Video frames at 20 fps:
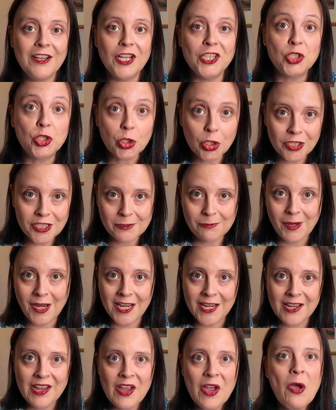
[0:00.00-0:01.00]
And trust
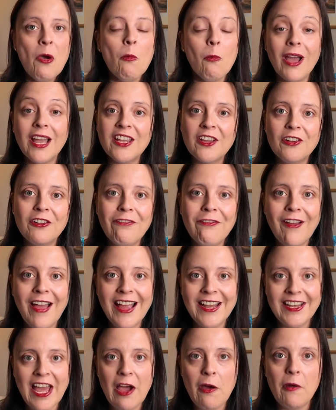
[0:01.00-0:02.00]
me, we're going to
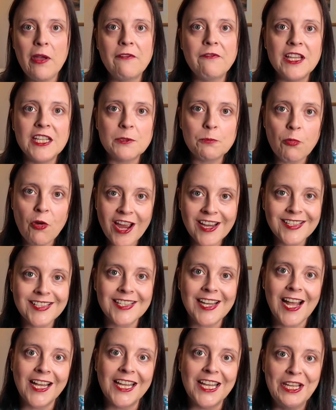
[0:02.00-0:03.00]
find out if this price
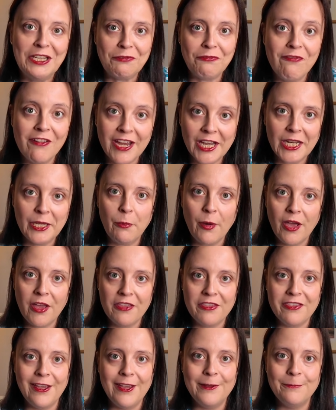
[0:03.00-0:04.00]
tag is really
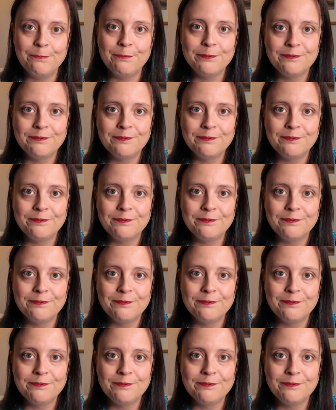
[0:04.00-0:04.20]
worth it.